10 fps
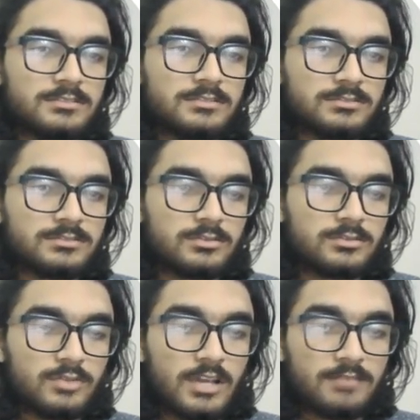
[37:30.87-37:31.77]
So
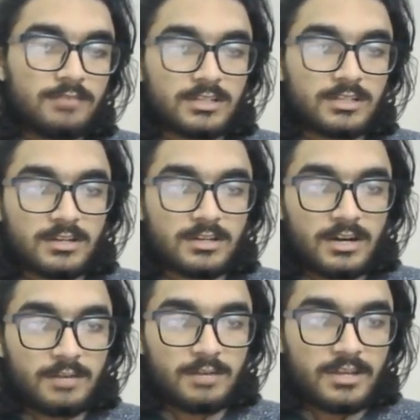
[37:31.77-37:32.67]
you have the
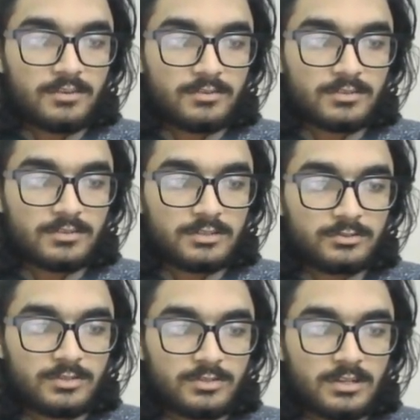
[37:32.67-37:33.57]
card background color.
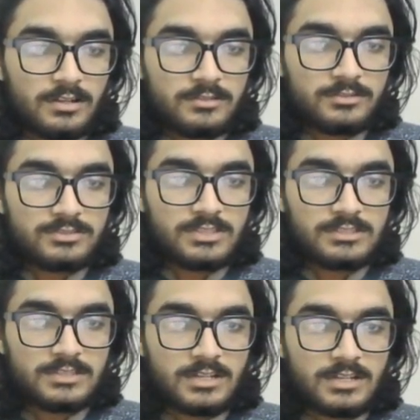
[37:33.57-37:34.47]
You can also
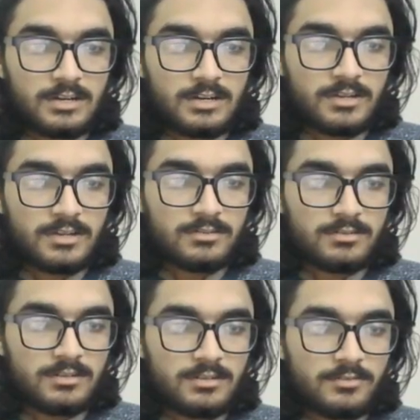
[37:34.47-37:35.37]
change the card background
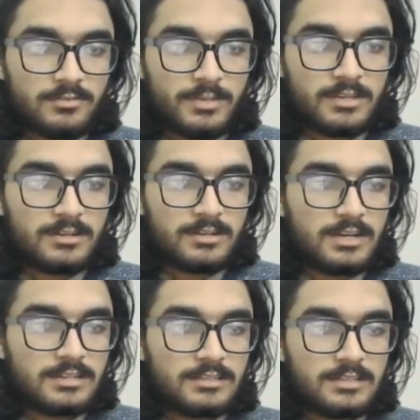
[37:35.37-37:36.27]
color from here,
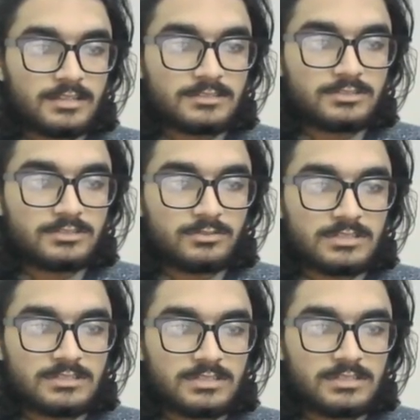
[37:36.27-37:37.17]
and the next you
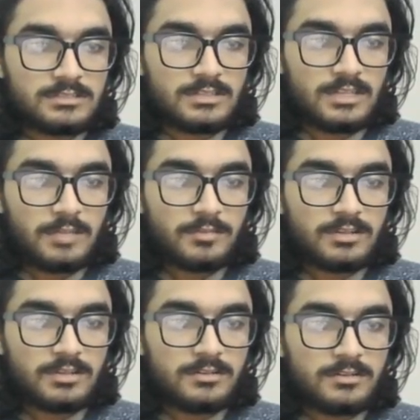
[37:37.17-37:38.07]
can change the name
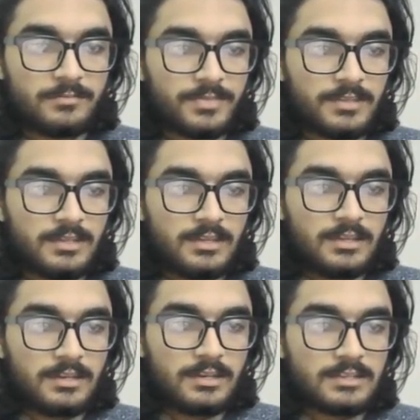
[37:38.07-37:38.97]
color.
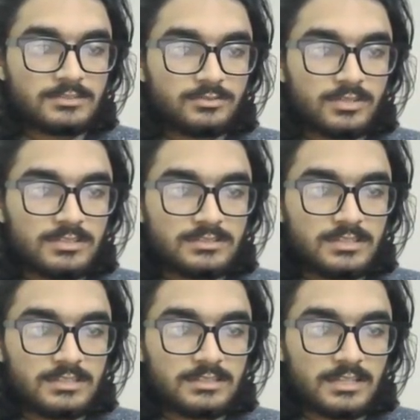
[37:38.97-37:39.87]
Next you can
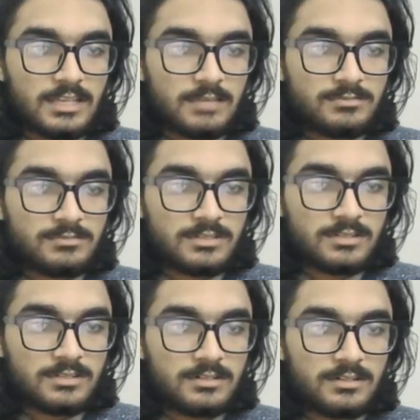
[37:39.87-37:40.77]
change the caption
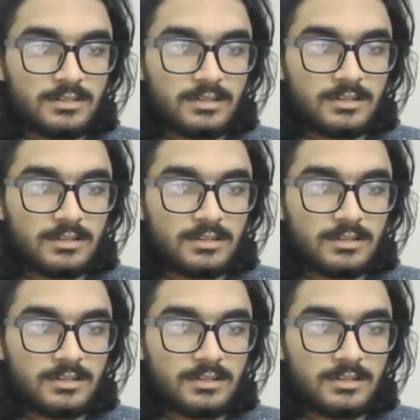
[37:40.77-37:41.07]
color.